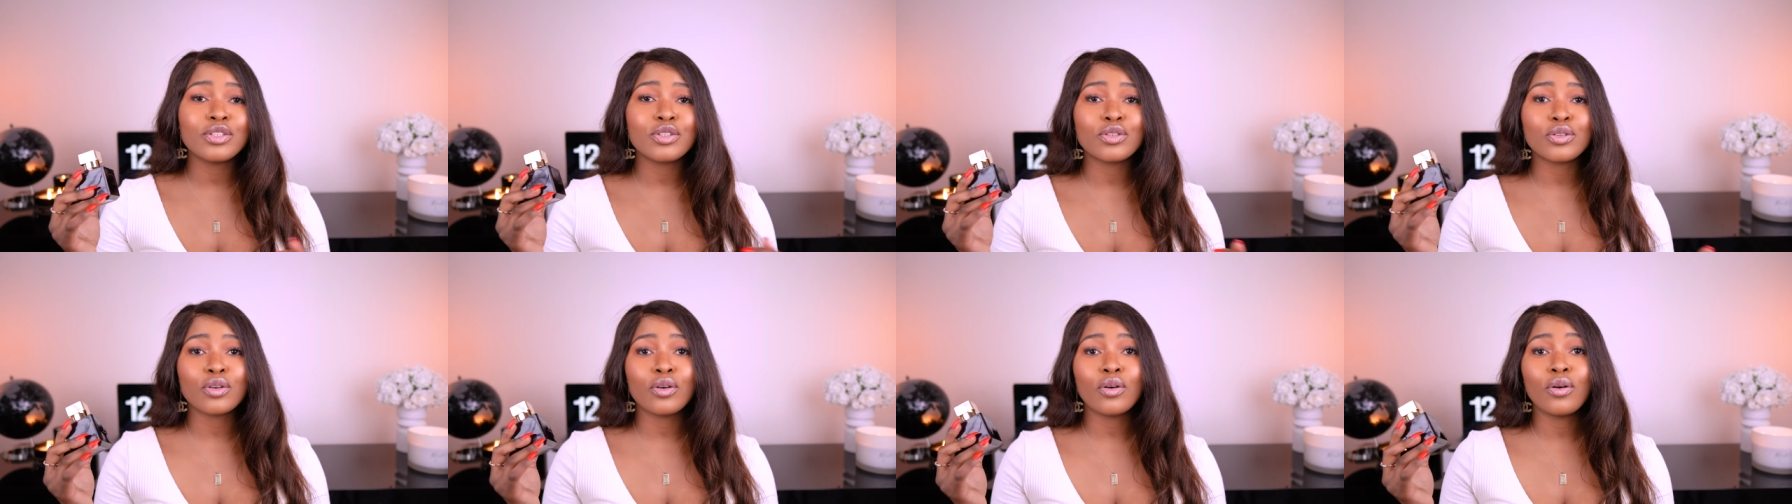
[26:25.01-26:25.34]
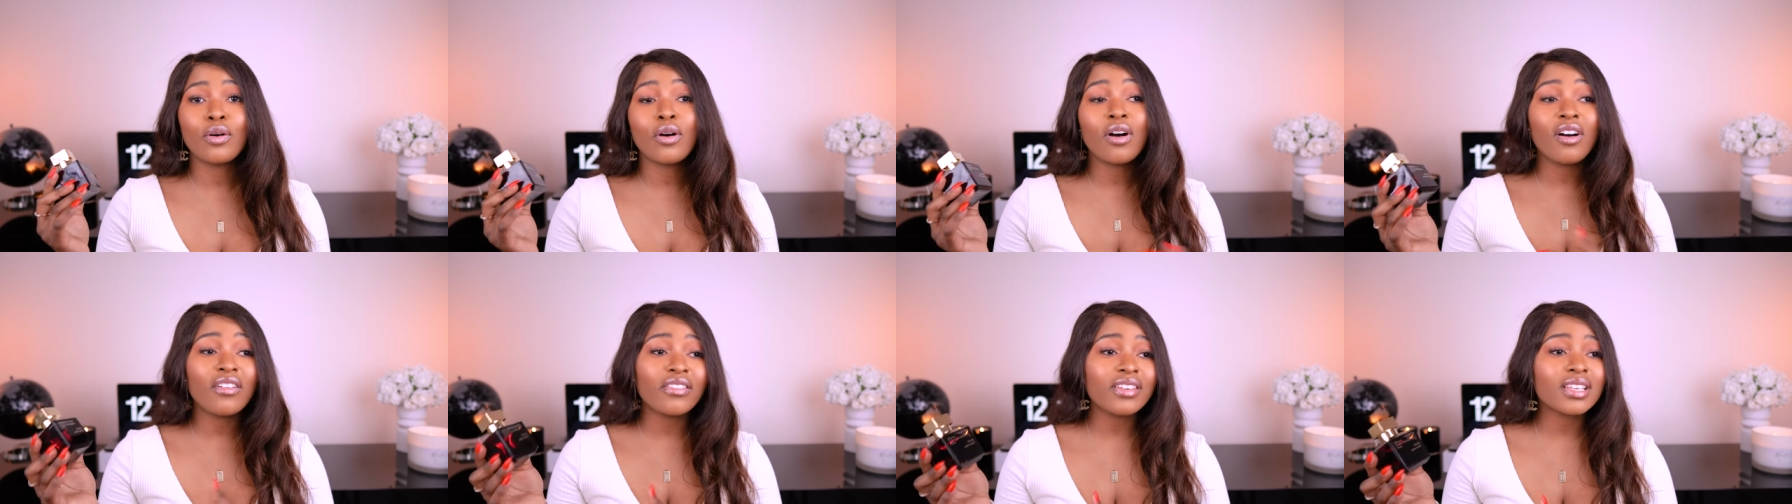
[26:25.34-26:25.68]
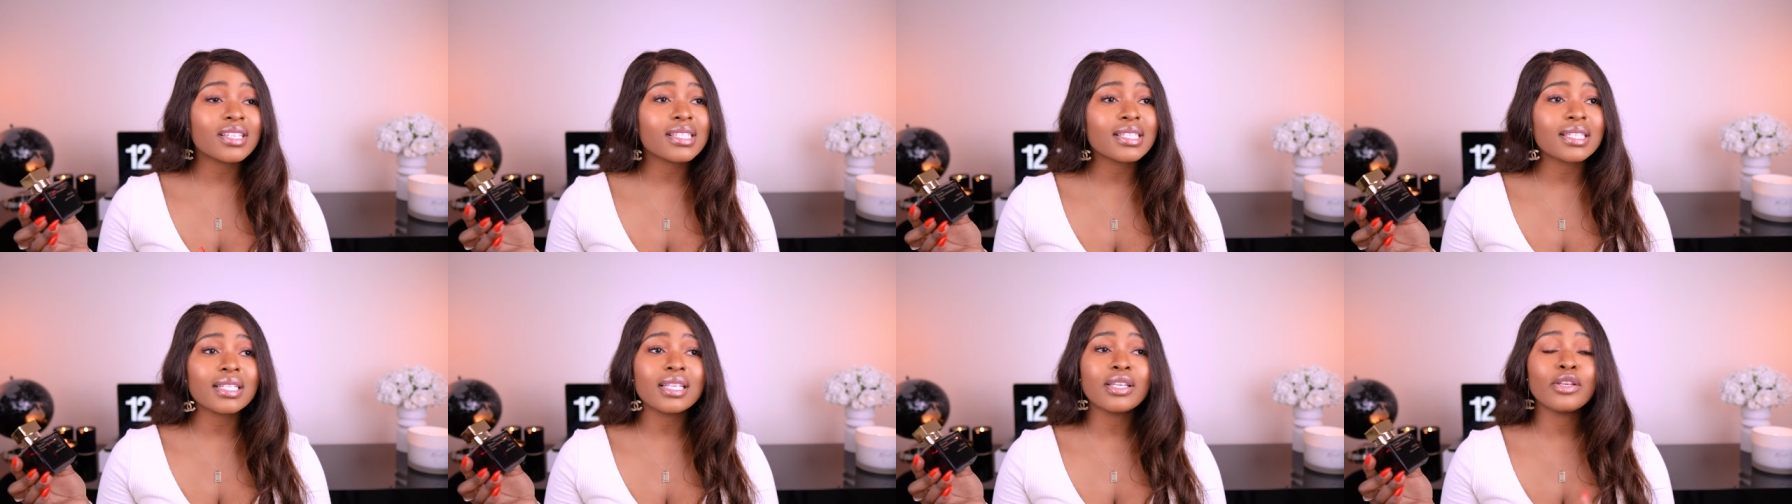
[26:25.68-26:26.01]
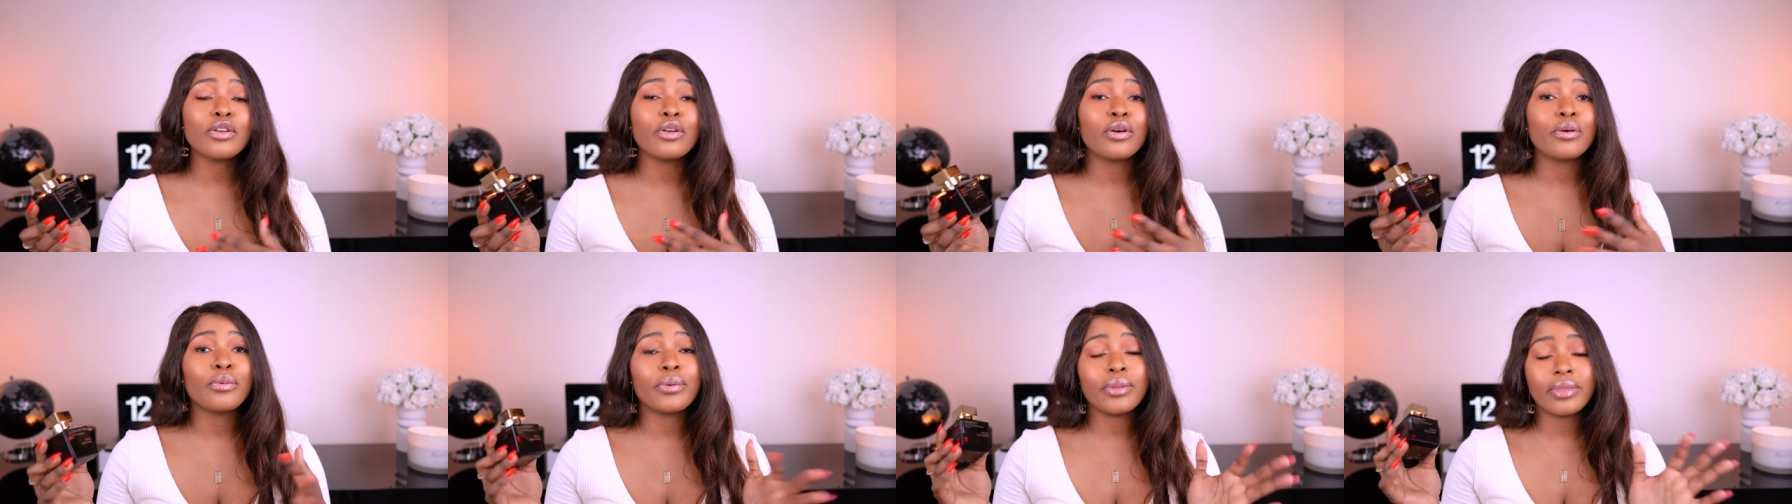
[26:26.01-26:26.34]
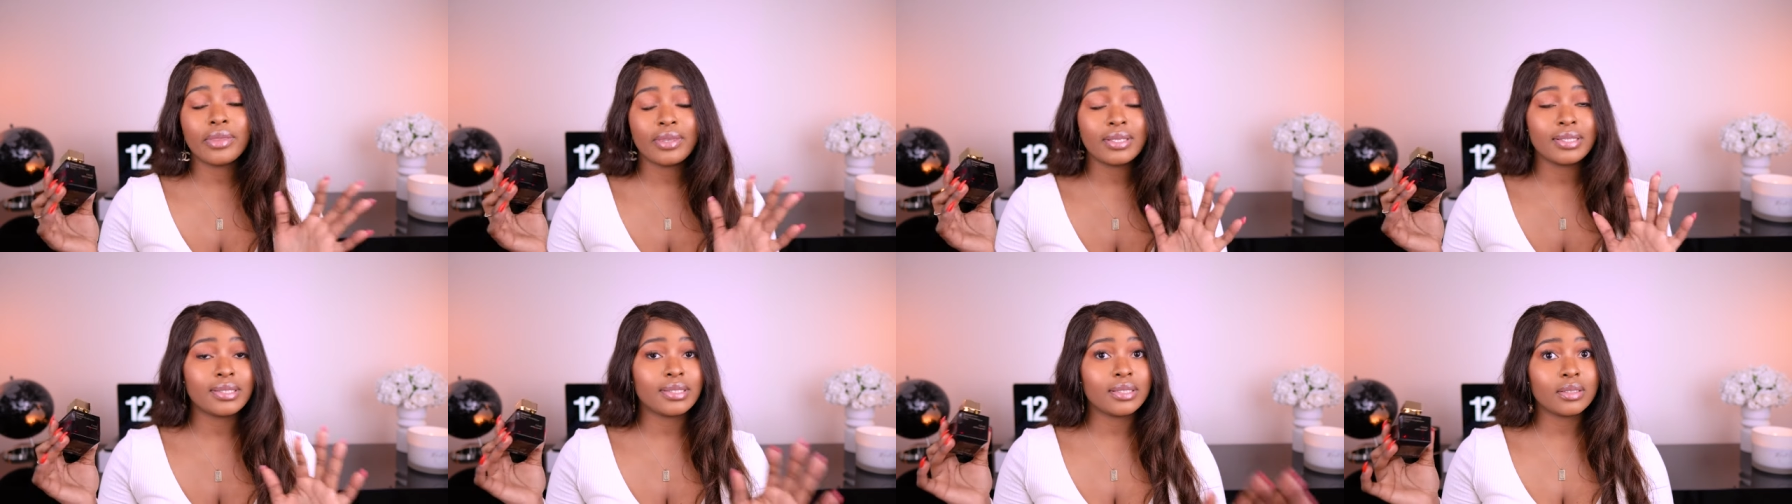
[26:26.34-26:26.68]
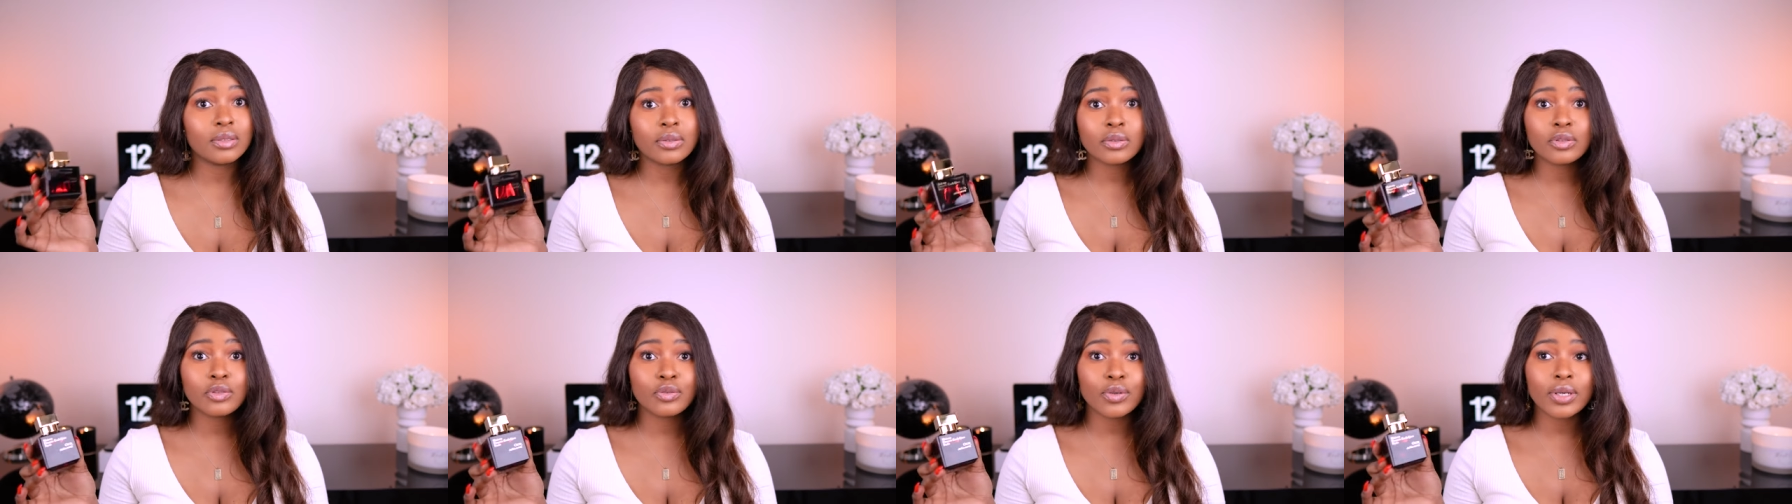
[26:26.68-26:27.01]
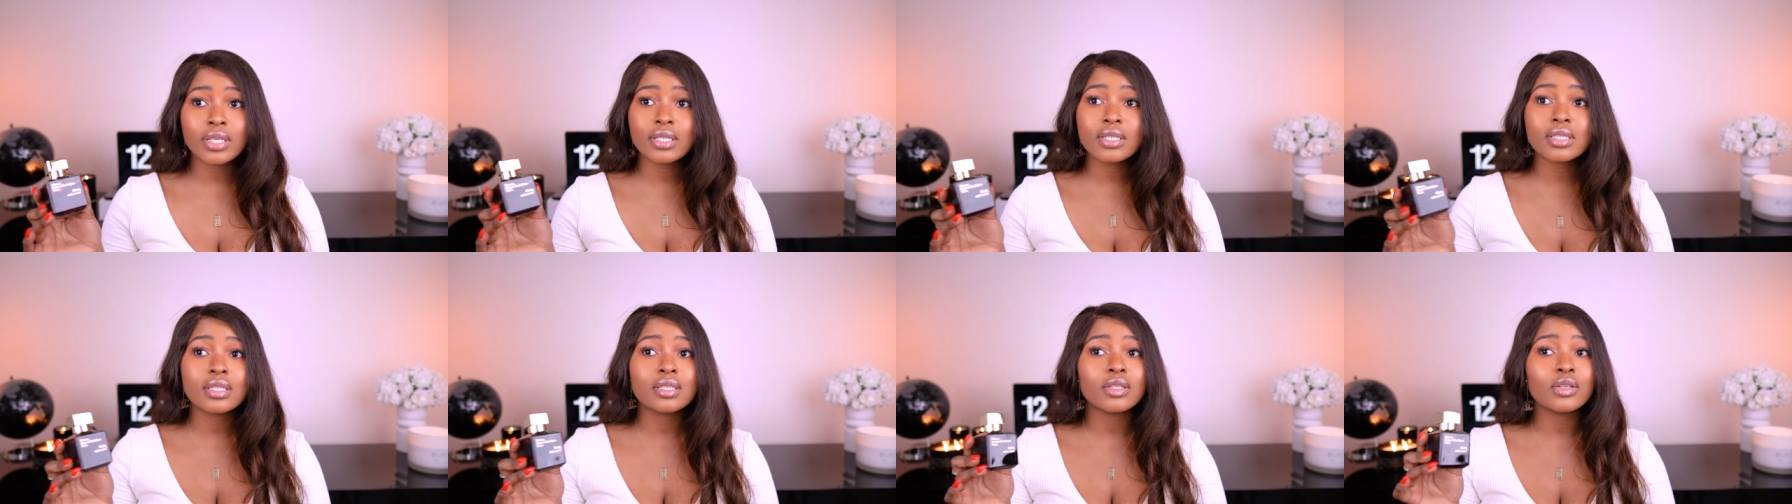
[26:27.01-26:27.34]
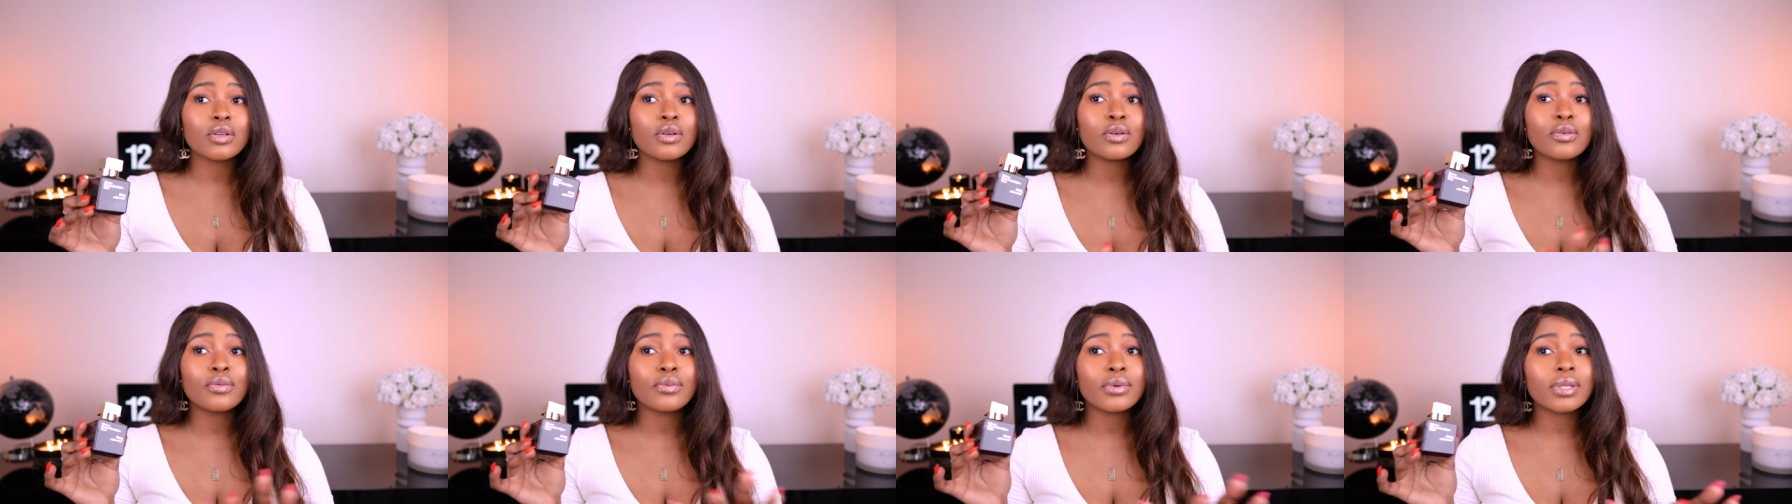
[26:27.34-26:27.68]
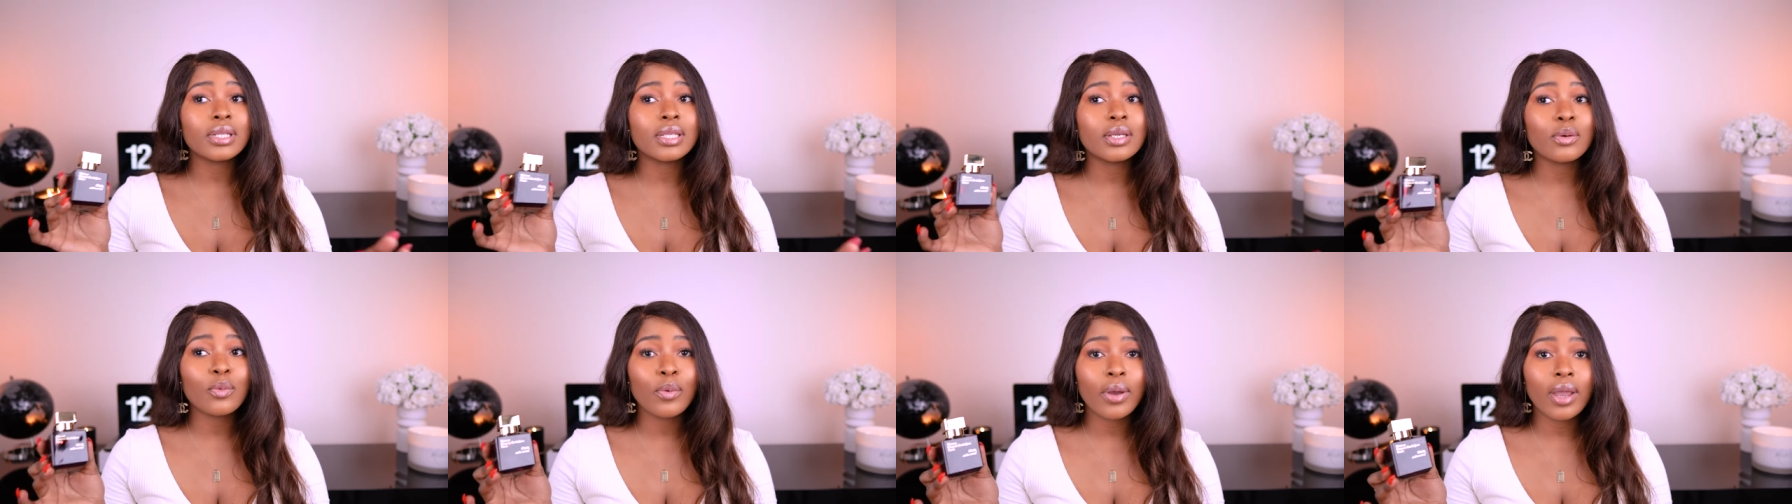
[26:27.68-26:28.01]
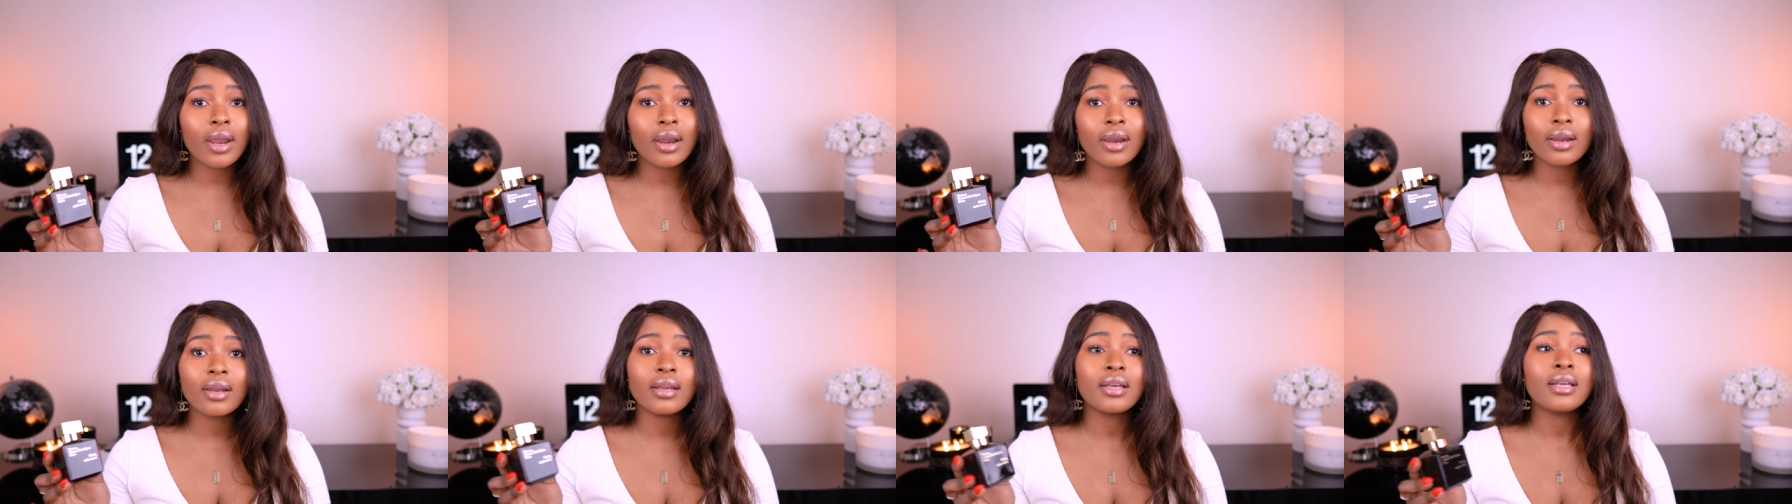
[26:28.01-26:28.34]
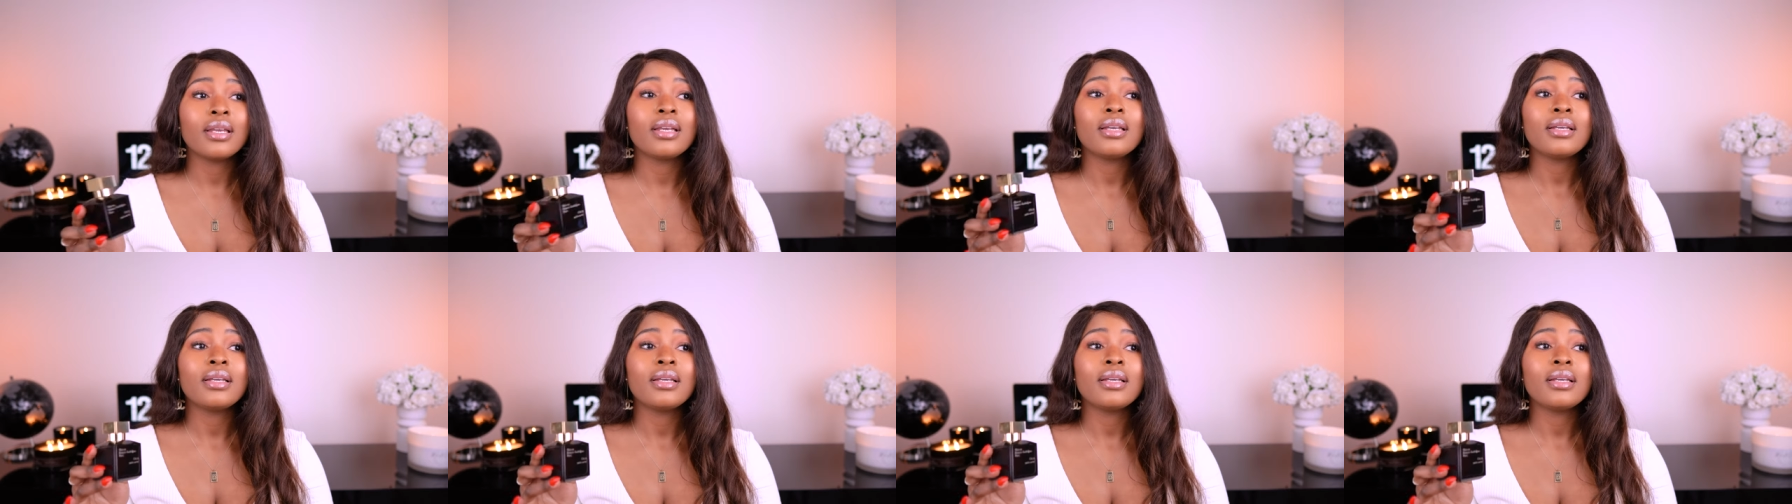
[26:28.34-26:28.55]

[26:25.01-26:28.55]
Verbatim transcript: So obviously, you know, with the silk dress, you don't really wear